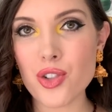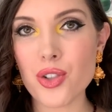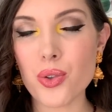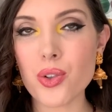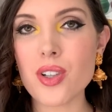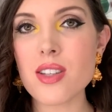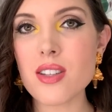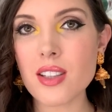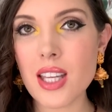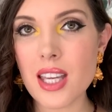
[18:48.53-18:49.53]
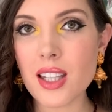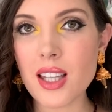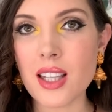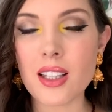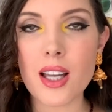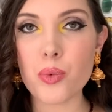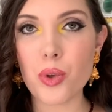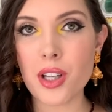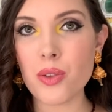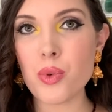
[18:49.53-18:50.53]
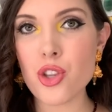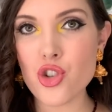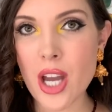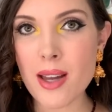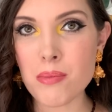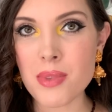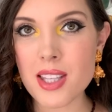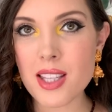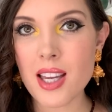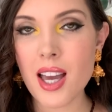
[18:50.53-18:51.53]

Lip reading: to crystal healing and working with gems.